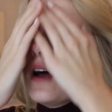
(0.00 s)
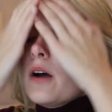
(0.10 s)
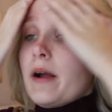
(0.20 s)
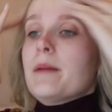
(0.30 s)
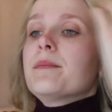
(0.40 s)

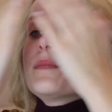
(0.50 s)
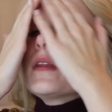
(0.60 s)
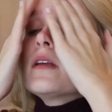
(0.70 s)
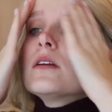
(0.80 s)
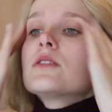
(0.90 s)
okay,
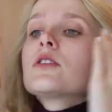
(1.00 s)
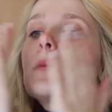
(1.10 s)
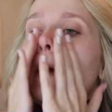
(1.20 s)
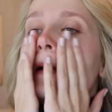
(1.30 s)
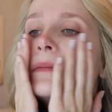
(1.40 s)
so
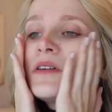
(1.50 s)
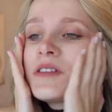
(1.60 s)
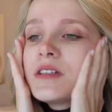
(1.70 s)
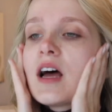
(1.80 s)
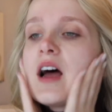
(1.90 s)

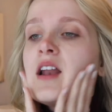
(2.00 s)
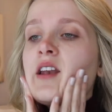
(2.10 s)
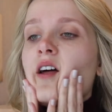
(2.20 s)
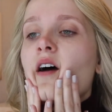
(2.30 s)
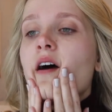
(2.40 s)
primer's
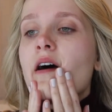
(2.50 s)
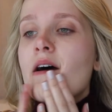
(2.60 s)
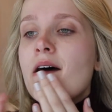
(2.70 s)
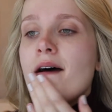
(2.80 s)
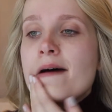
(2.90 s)
done.
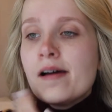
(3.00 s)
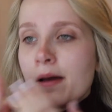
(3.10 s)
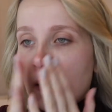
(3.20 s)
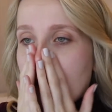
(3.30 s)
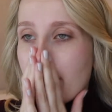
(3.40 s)

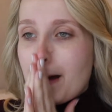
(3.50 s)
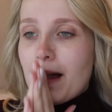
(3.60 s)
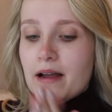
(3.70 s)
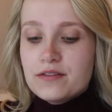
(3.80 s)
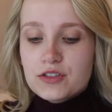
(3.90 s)

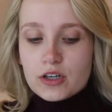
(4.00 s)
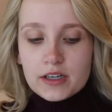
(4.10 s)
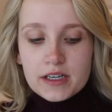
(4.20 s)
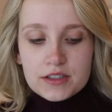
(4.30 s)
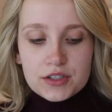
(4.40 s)
I've
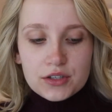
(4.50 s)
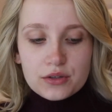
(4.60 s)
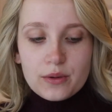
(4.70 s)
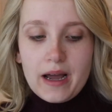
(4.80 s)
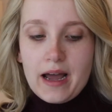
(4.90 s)
started
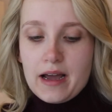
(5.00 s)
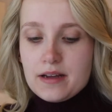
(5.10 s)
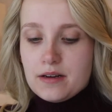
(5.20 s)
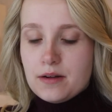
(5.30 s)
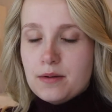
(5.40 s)
to
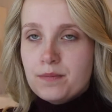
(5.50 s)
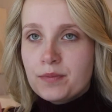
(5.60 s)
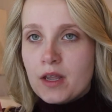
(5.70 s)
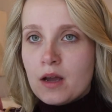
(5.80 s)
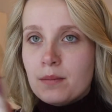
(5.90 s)
add
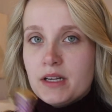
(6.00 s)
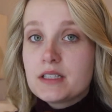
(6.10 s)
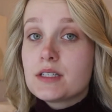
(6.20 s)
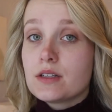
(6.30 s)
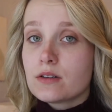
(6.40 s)
my
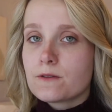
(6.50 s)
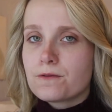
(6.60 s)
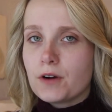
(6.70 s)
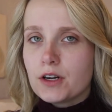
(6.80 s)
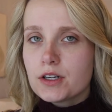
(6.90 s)
concealer
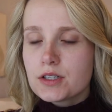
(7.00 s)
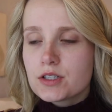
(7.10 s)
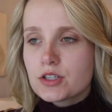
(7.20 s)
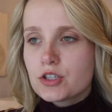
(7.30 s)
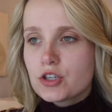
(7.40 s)

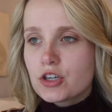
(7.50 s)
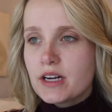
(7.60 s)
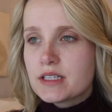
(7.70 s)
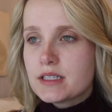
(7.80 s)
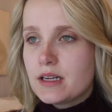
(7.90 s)
first just to
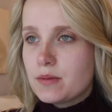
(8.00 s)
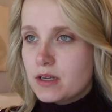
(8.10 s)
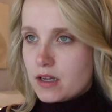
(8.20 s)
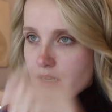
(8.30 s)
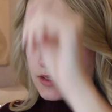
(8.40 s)
try and see,
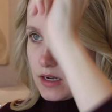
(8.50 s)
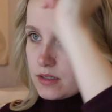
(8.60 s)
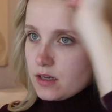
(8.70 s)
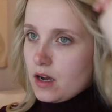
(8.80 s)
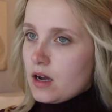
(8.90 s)
because I
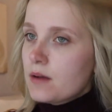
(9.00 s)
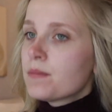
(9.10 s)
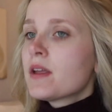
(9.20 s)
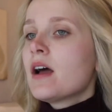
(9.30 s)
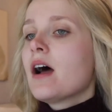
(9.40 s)
saw, I
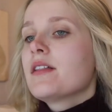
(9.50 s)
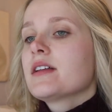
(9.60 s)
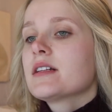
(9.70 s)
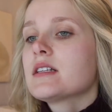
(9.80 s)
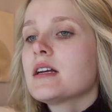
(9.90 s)

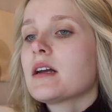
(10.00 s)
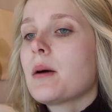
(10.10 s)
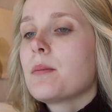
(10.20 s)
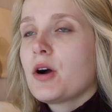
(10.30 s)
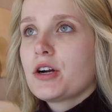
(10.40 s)
think it's
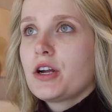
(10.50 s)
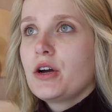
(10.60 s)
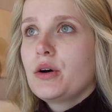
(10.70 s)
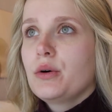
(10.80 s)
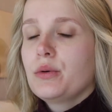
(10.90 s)
like
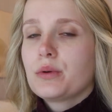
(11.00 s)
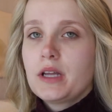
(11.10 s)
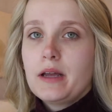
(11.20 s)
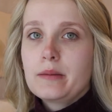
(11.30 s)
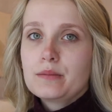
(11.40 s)
Mario
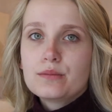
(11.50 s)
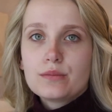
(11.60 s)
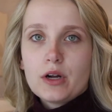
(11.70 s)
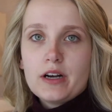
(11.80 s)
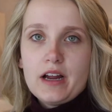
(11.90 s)

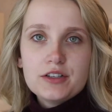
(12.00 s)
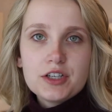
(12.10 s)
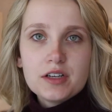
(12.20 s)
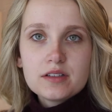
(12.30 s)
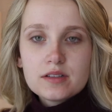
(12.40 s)
Kim
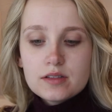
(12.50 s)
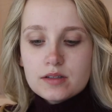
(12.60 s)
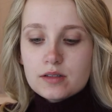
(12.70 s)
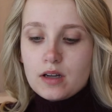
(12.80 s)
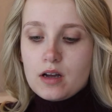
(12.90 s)

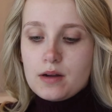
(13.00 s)
Kardashian's